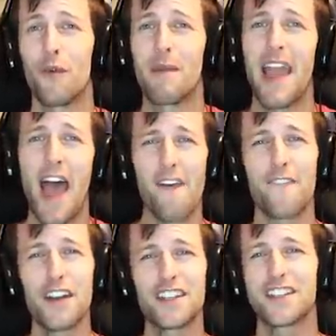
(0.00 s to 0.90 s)
from me
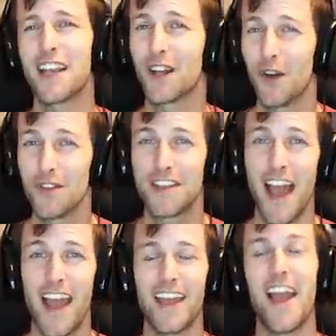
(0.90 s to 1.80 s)
every single
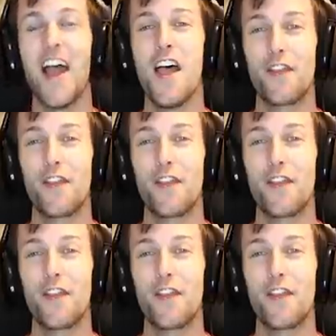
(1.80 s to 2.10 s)
day.